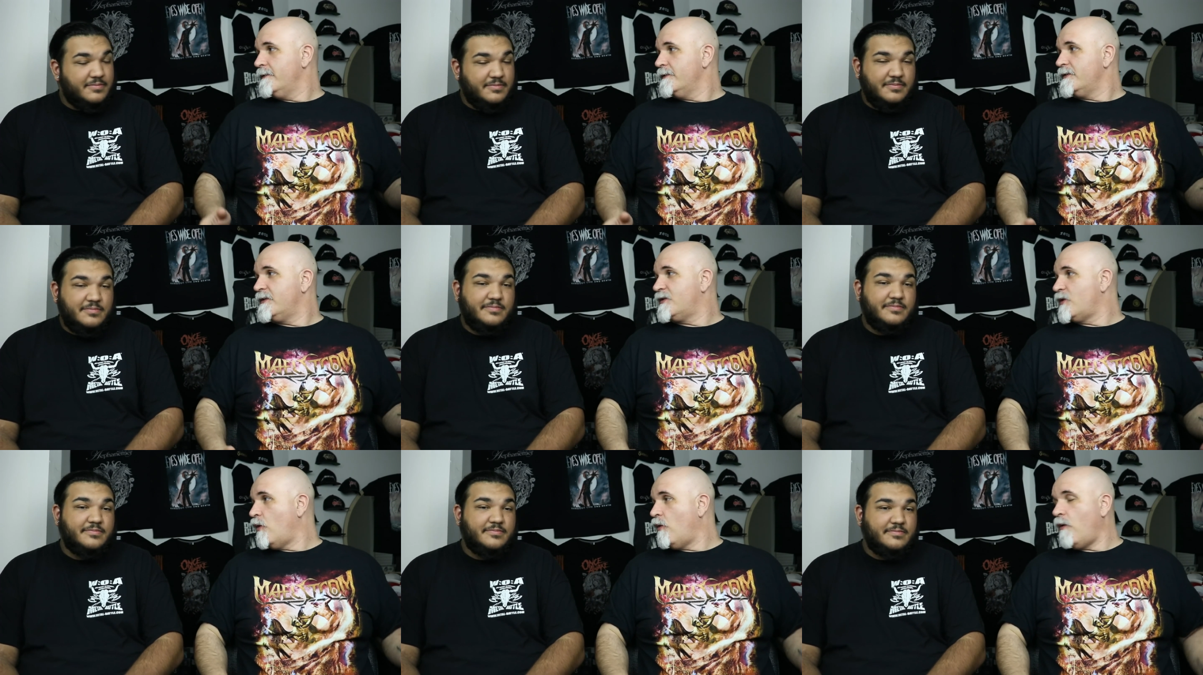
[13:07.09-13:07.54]

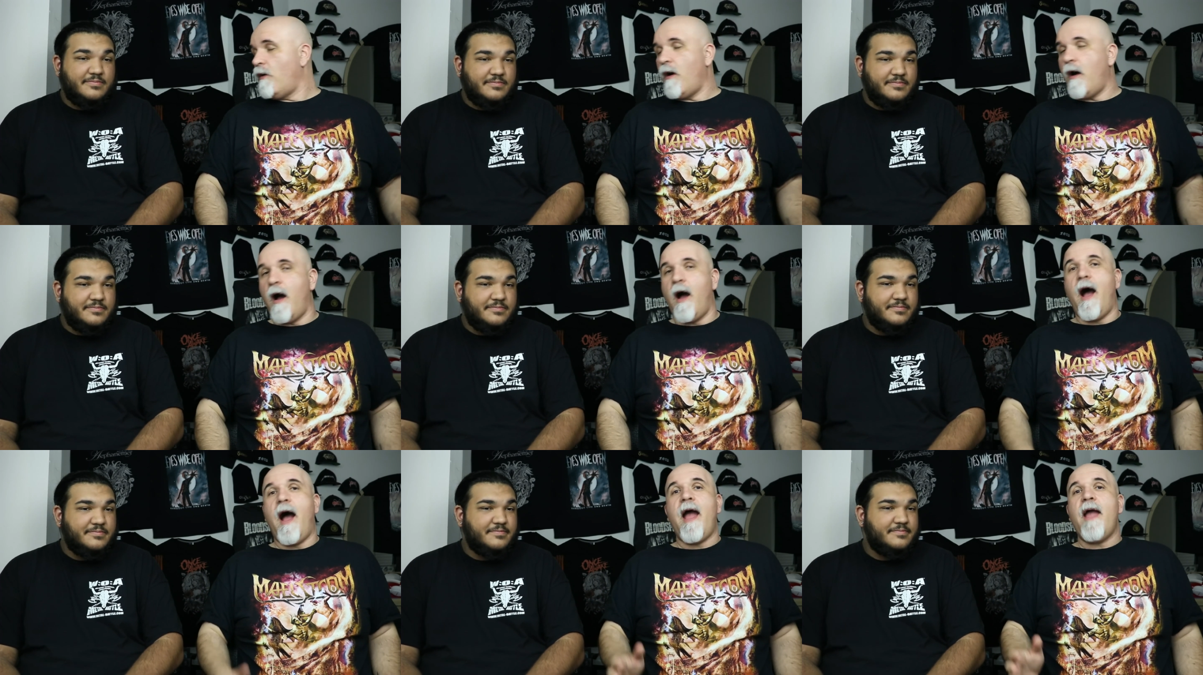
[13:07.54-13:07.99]

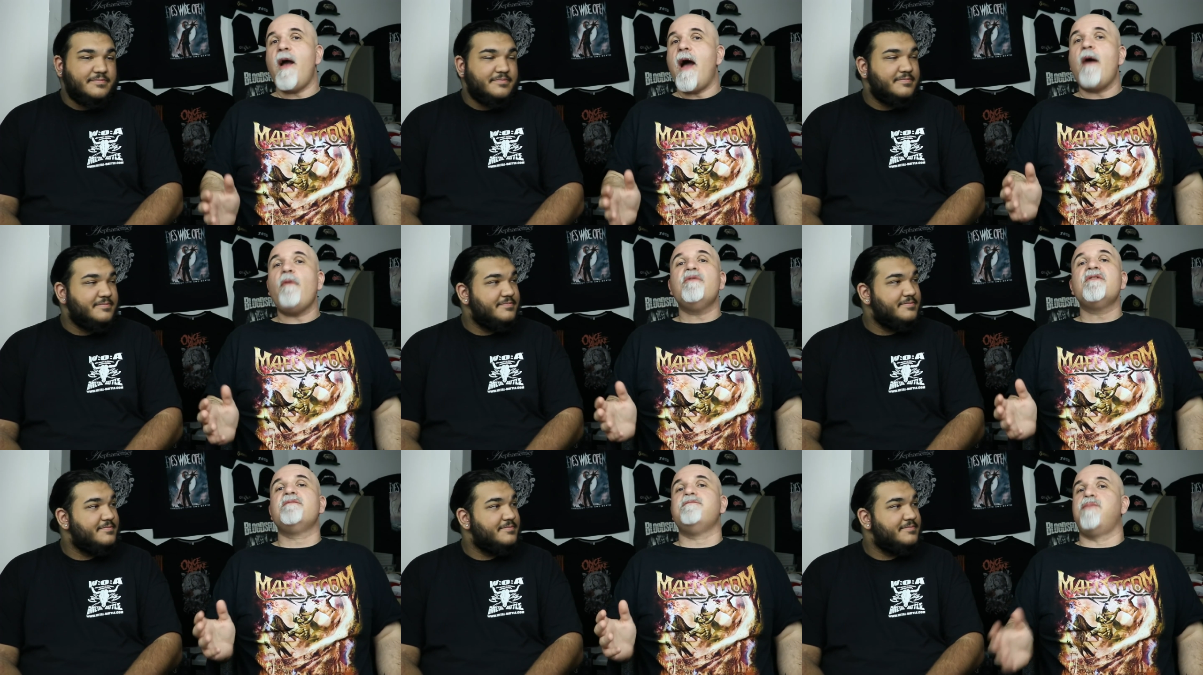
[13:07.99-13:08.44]
Speaker 1: So I,
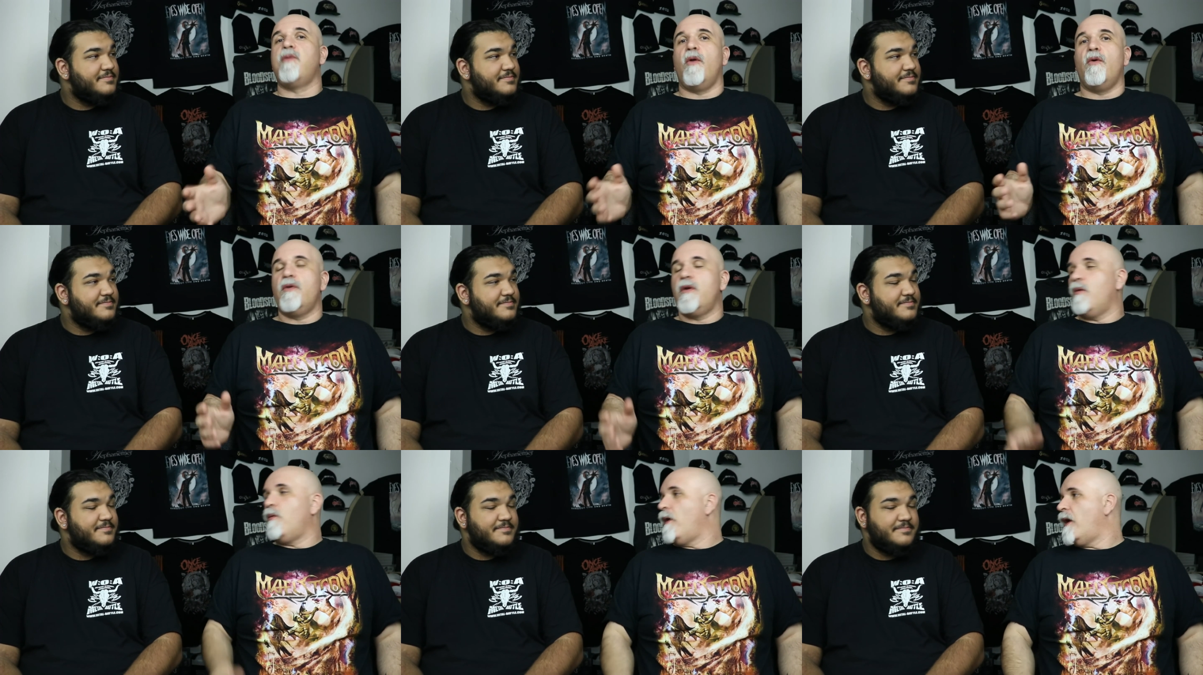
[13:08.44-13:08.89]
I was
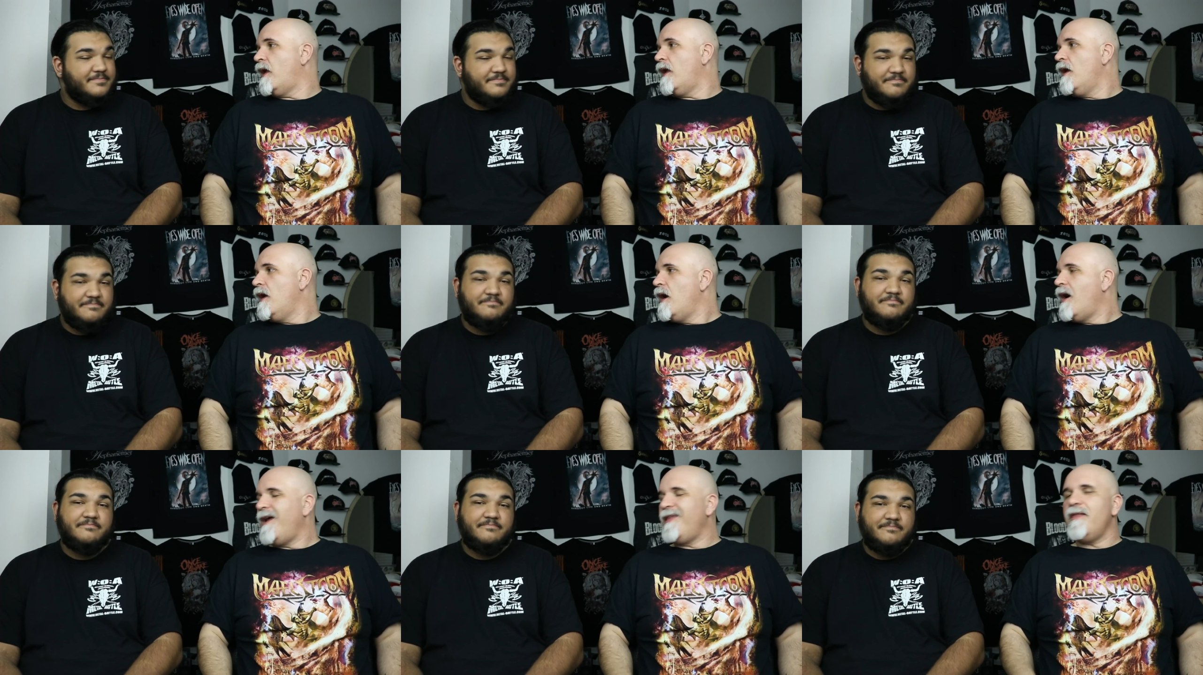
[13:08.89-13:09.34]
blown away.